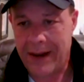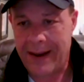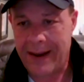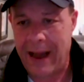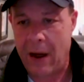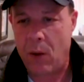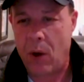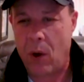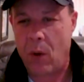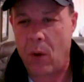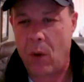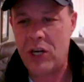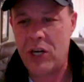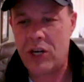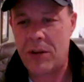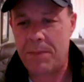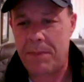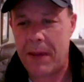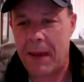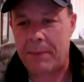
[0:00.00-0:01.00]
Now, what we
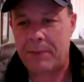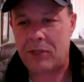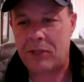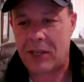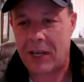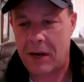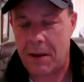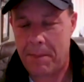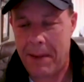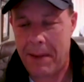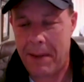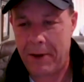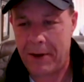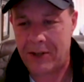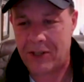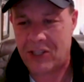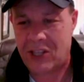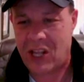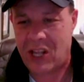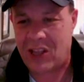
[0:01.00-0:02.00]
should be upset
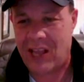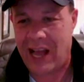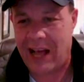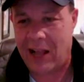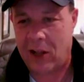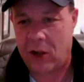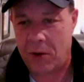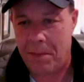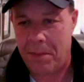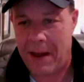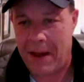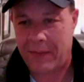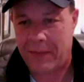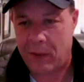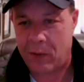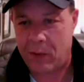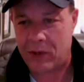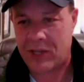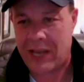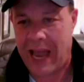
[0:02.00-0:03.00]
about is the dollar amount
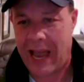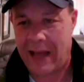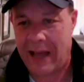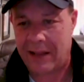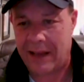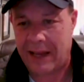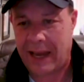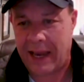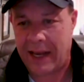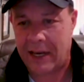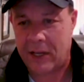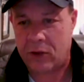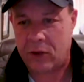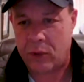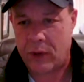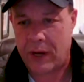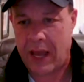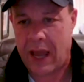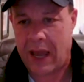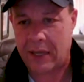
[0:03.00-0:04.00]
that was allocated
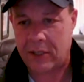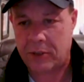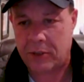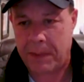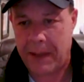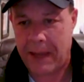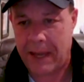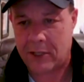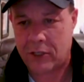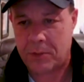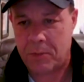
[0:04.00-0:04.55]
through the SBS,